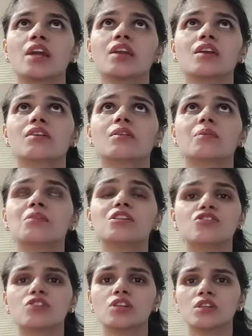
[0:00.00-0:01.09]
like
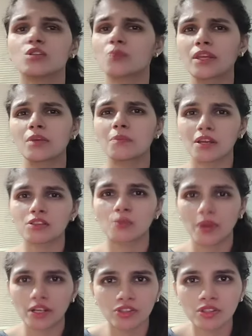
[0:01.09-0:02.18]
literally 20 plus
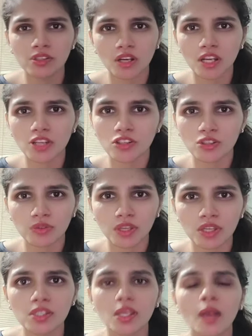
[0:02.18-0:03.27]
questions related to
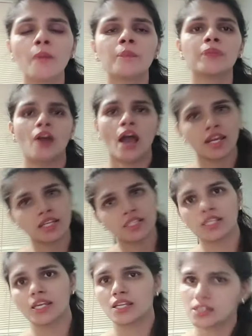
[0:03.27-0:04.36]
this
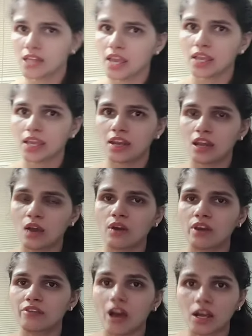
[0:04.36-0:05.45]
IT and tech, and
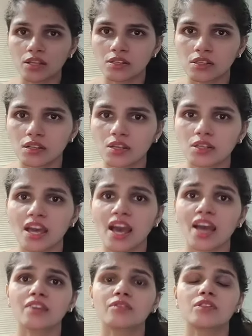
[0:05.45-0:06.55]
now I have answered it.
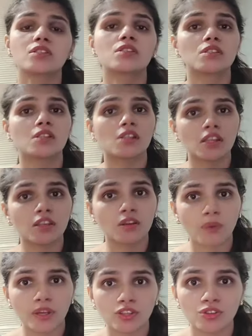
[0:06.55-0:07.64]
And if there's still any
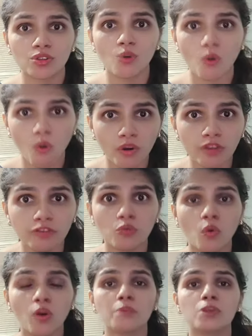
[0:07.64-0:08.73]
question, or if you
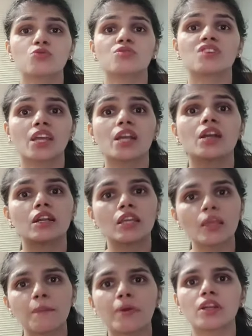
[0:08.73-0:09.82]
want me to dig
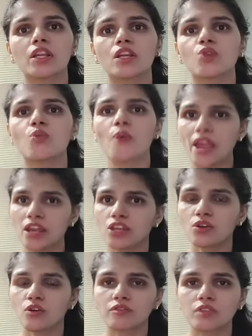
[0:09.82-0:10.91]
deeper into
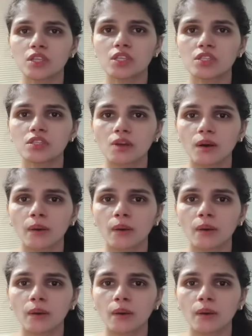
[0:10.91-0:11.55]
any of these